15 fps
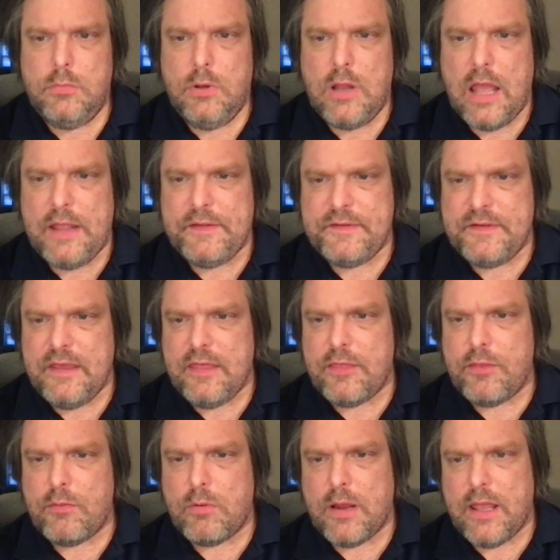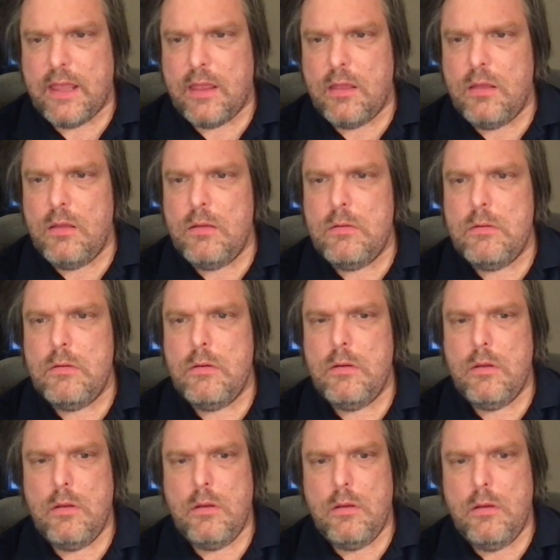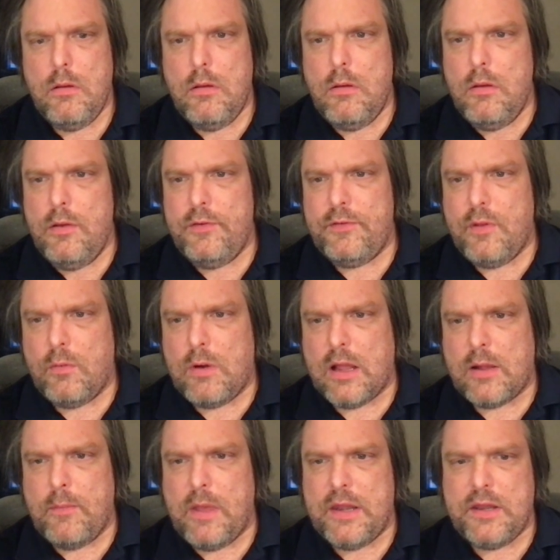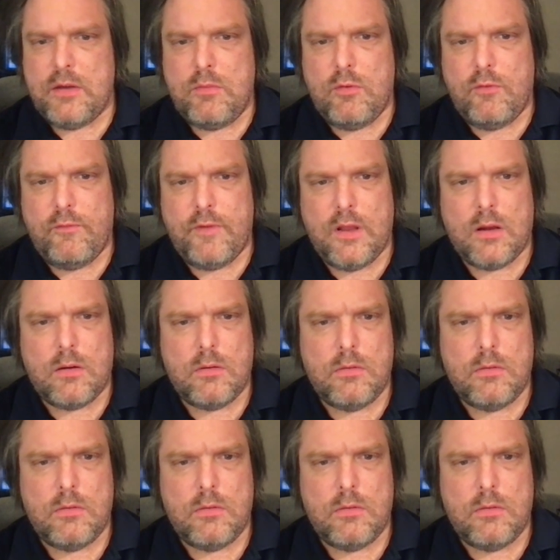Knight c3 is the recommended move here.